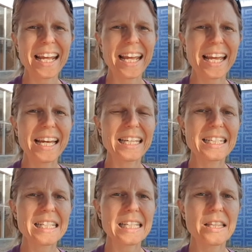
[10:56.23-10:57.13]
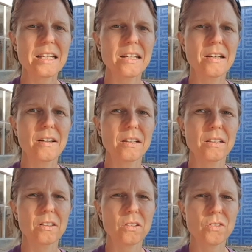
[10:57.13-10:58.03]
and
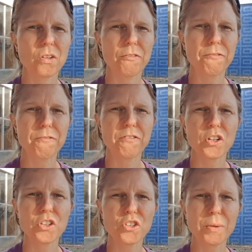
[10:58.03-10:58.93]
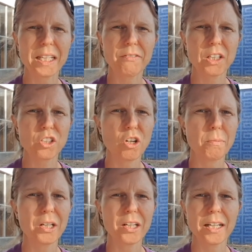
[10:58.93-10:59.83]
the sort of first week of
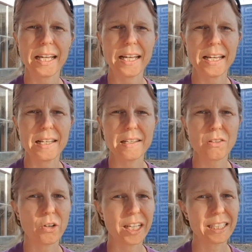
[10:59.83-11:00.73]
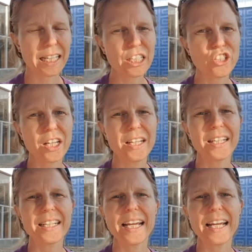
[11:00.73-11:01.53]
October is orientation,